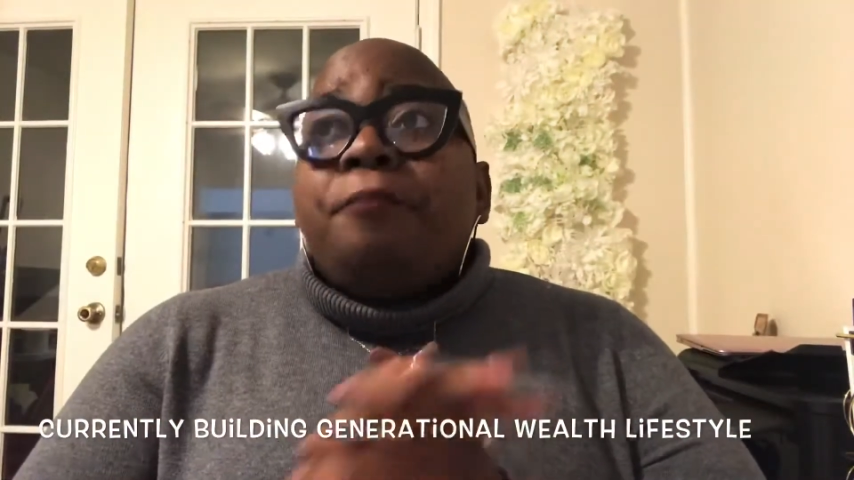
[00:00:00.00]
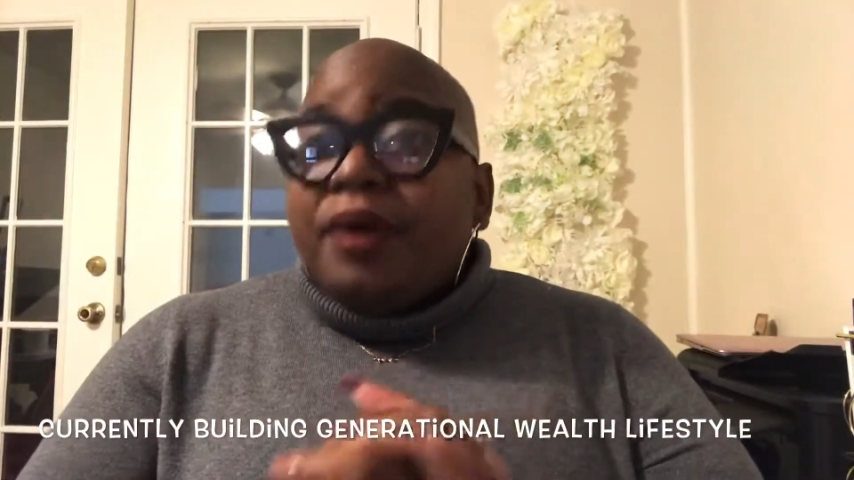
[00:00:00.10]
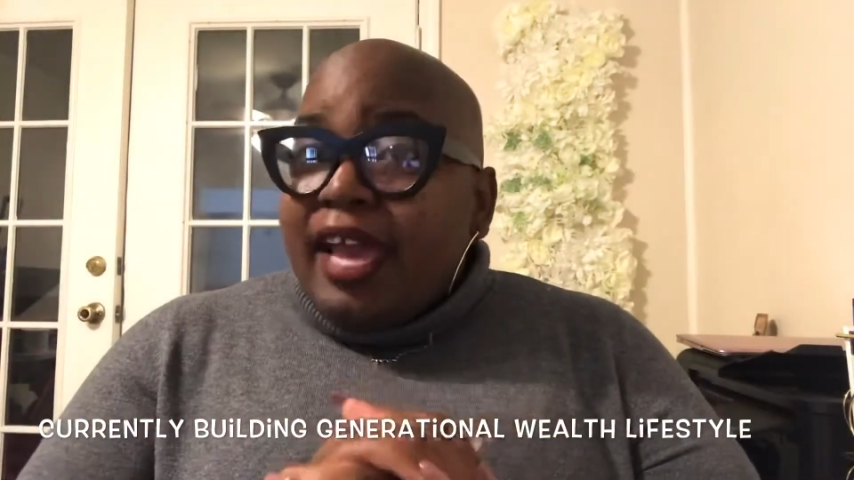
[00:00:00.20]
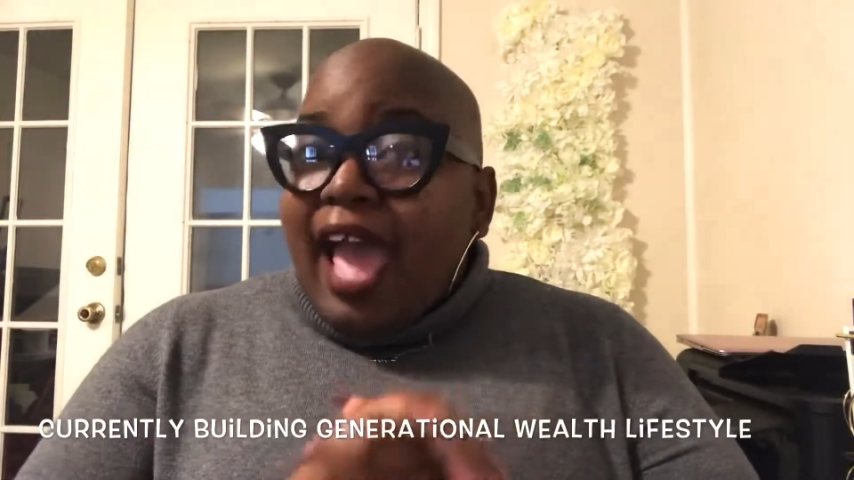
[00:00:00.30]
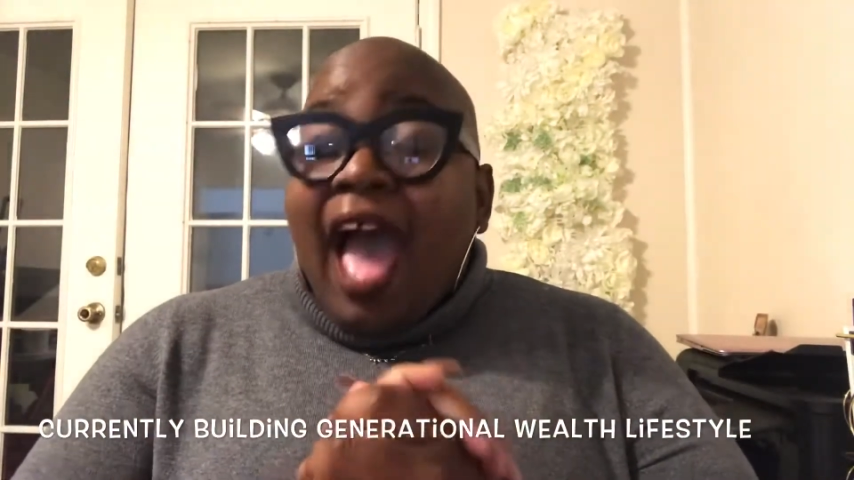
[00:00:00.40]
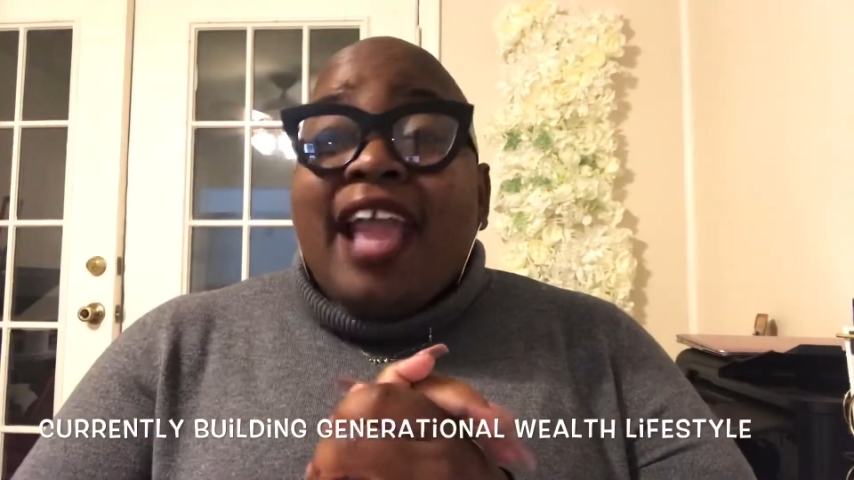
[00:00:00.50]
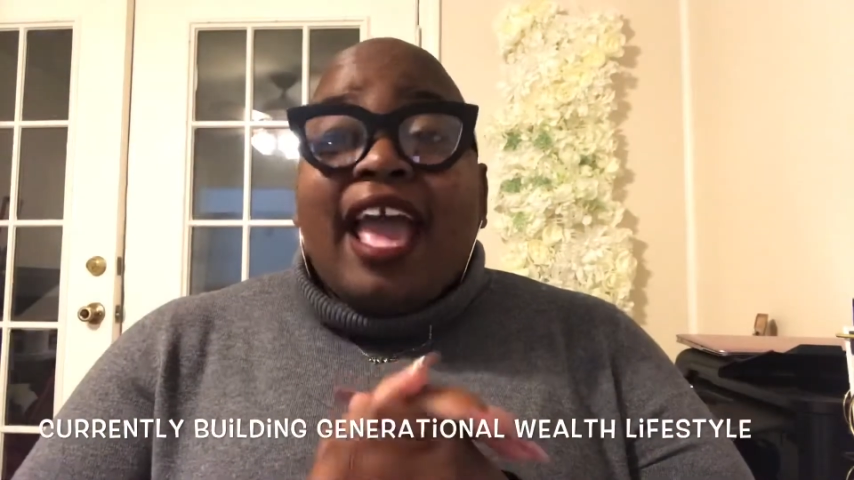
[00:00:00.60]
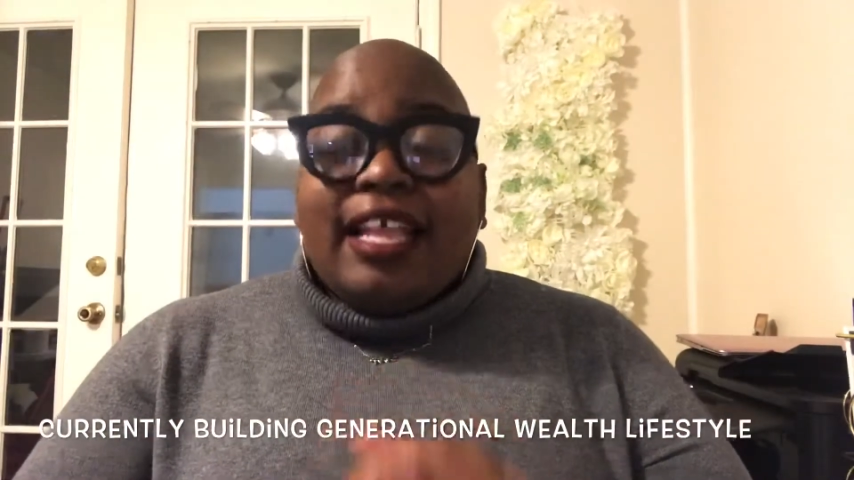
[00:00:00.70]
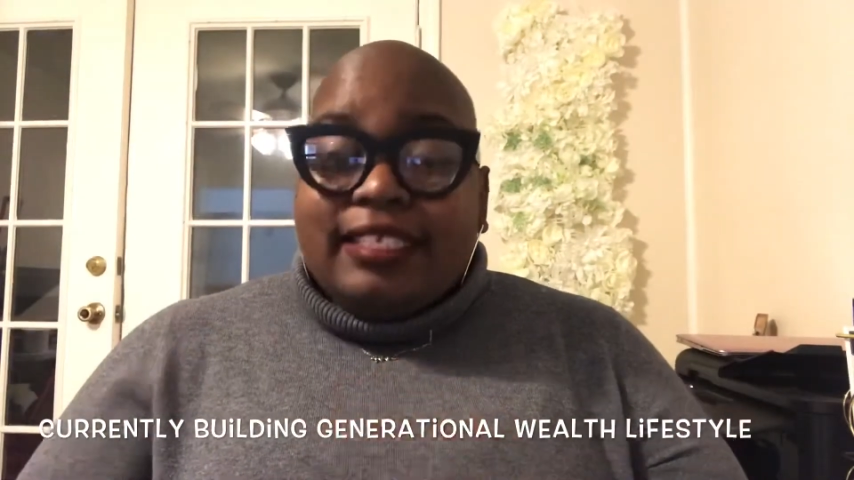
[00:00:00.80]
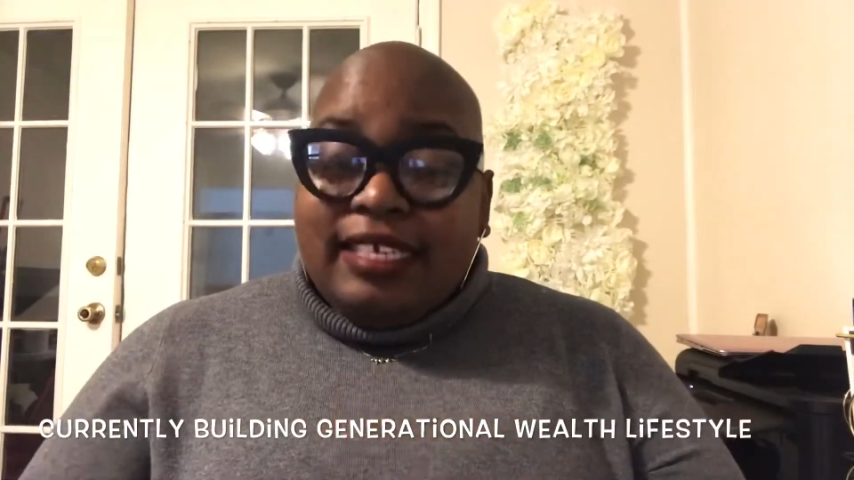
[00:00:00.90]
but I
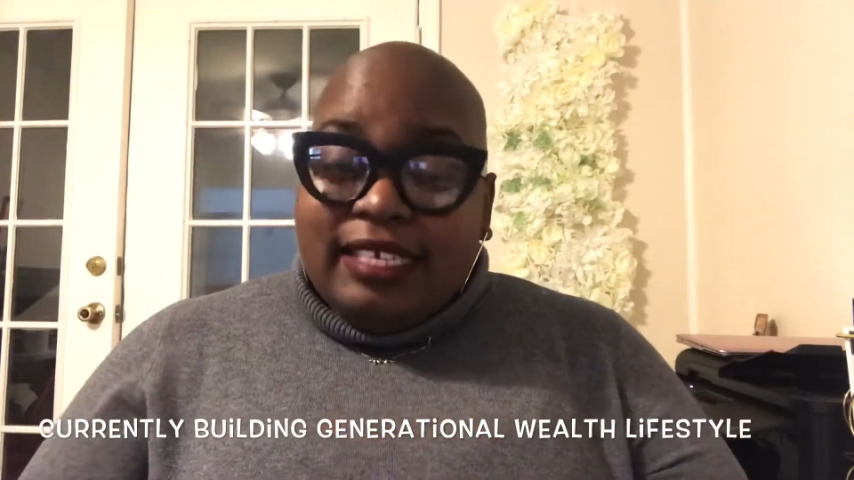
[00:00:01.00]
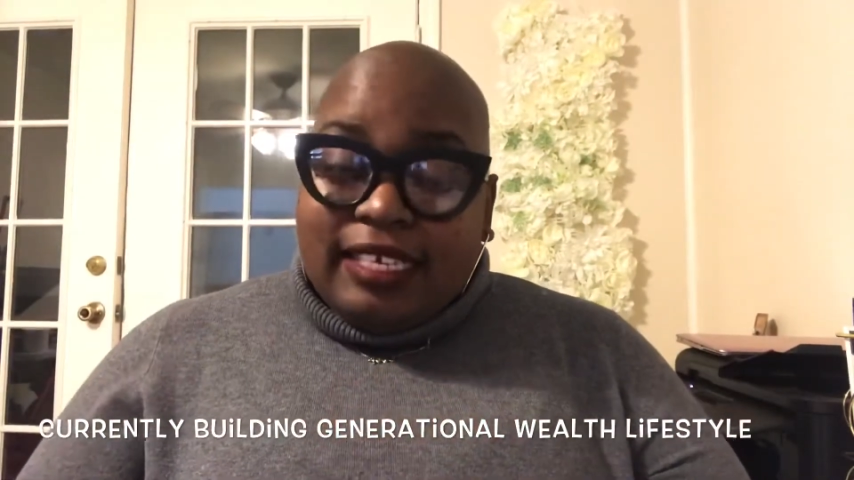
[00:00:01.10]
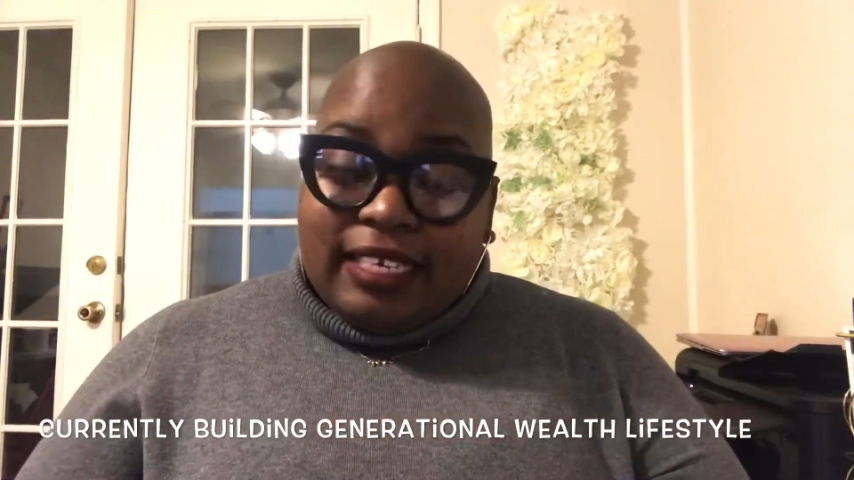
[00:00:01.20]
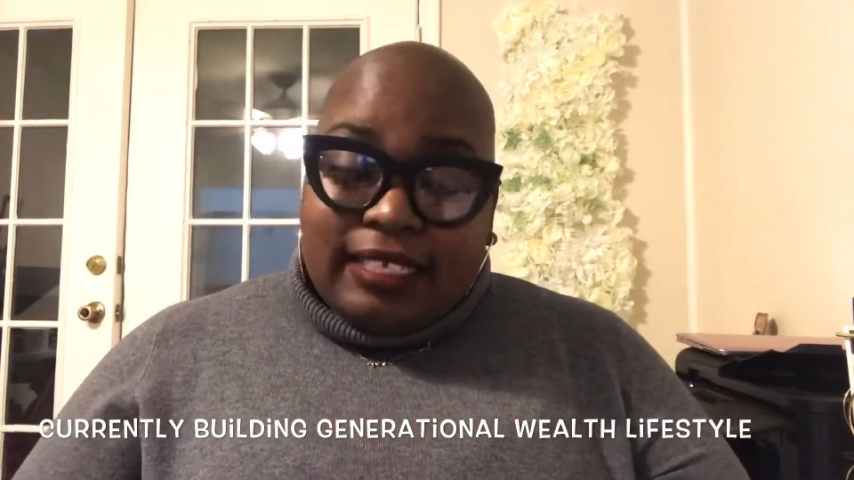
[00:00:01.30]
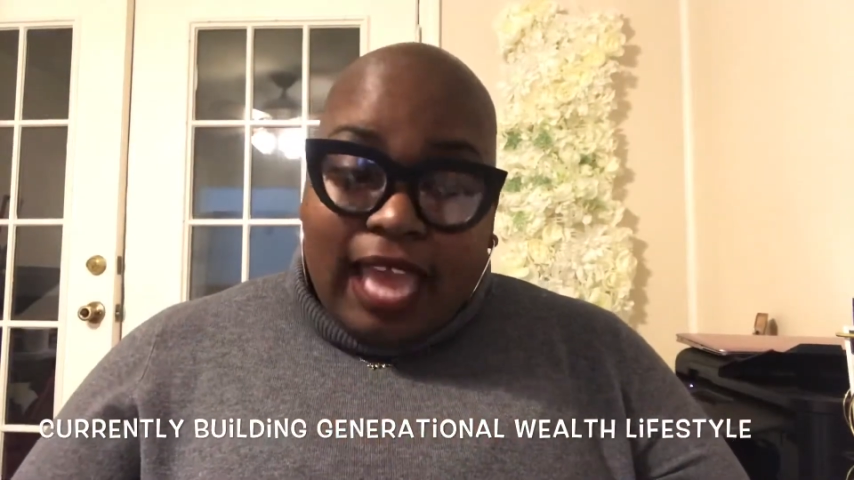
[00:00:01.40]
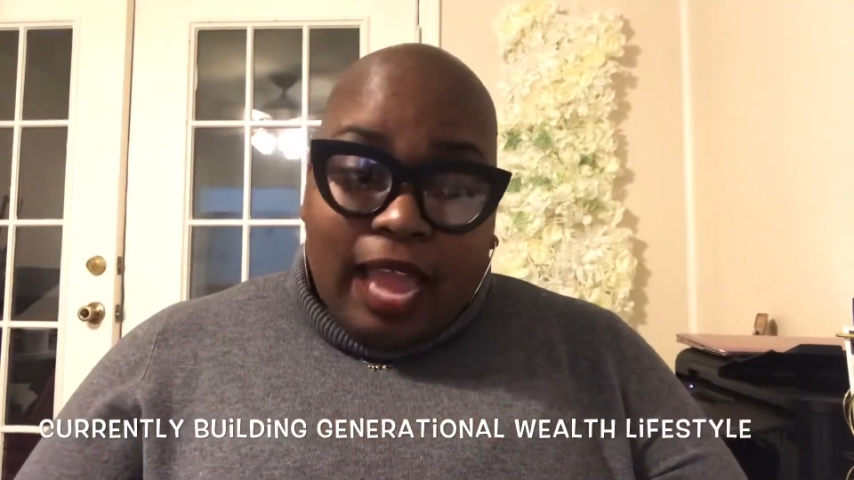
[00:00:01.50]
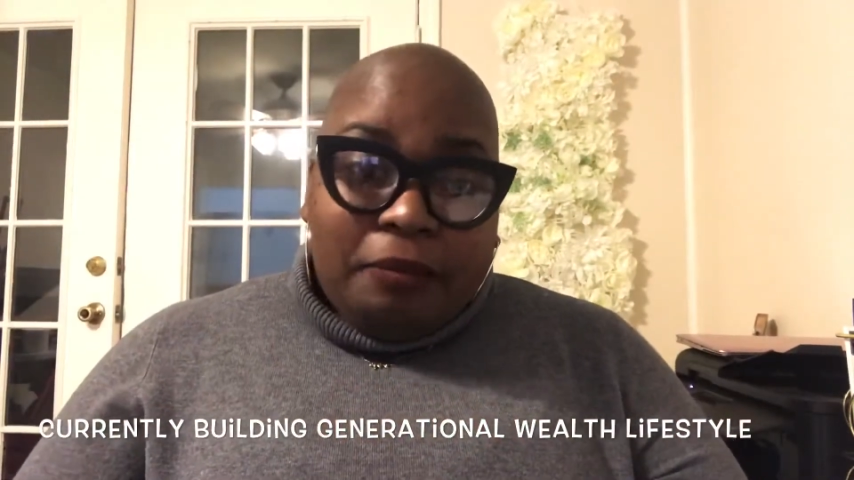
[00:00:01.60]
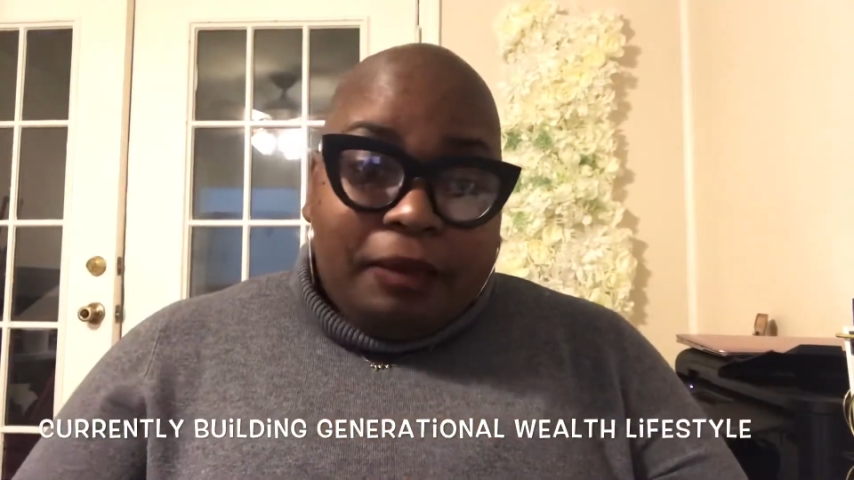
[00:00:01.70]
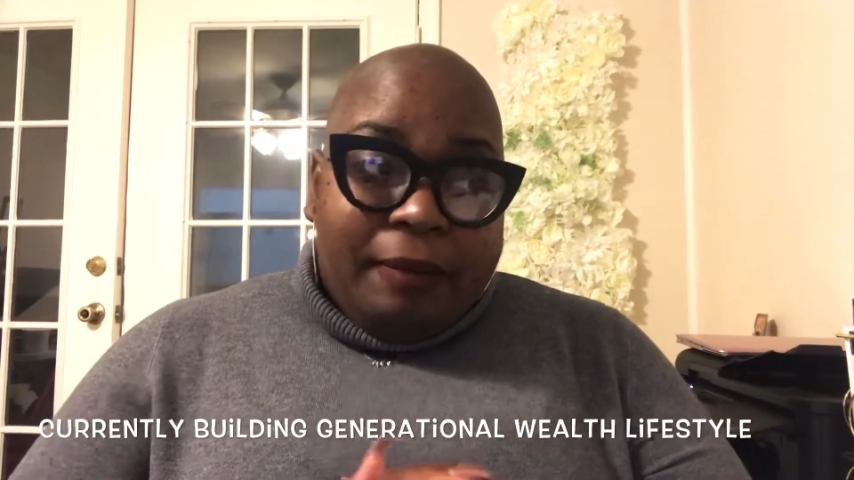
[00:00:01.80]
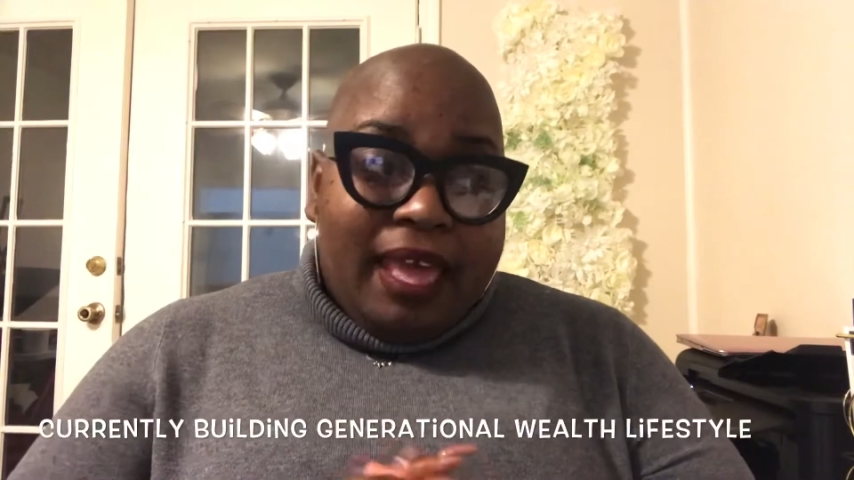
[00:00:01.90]
got these in a
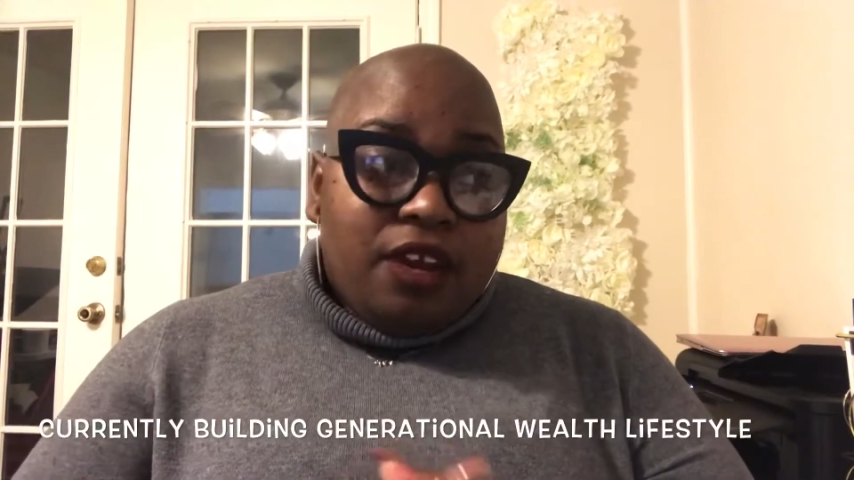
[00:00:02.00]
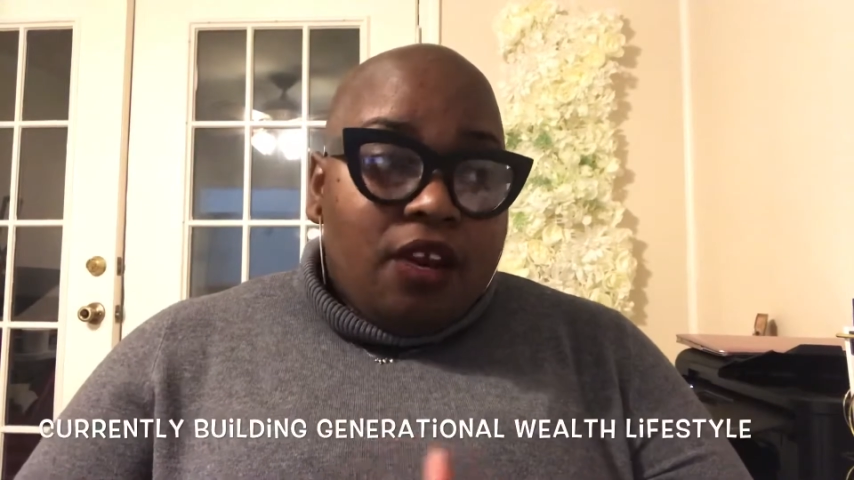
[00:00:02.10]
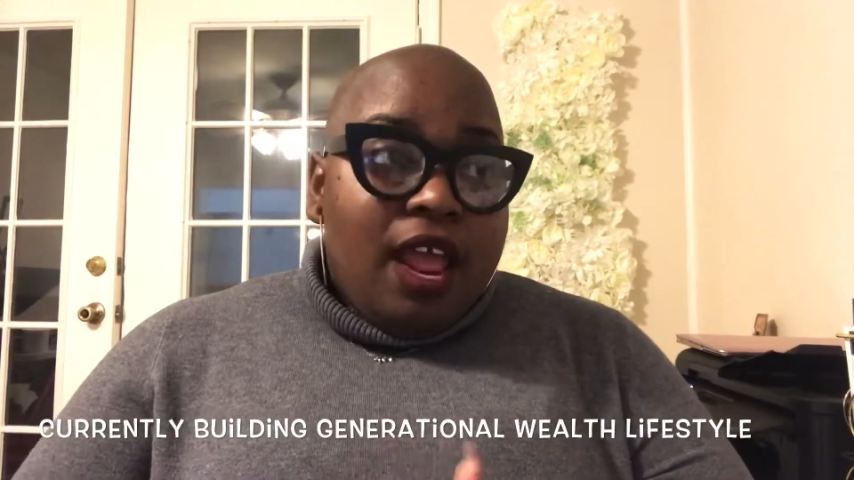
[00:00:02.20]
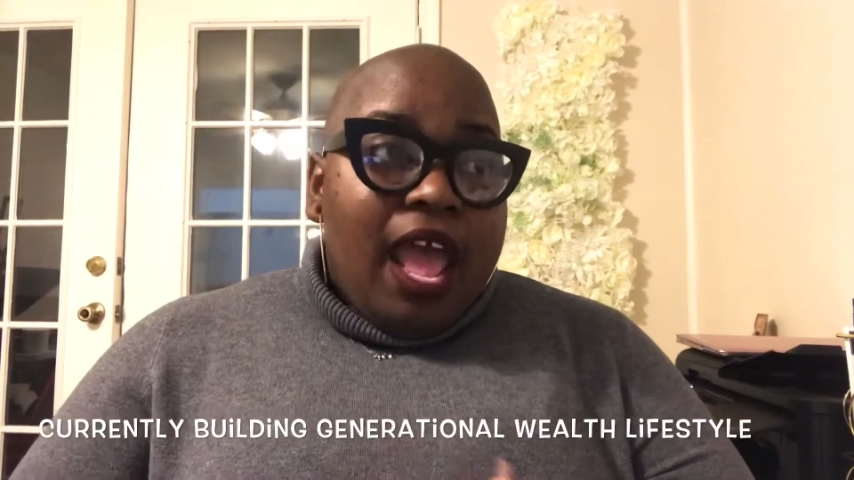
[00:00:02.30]
timely manner.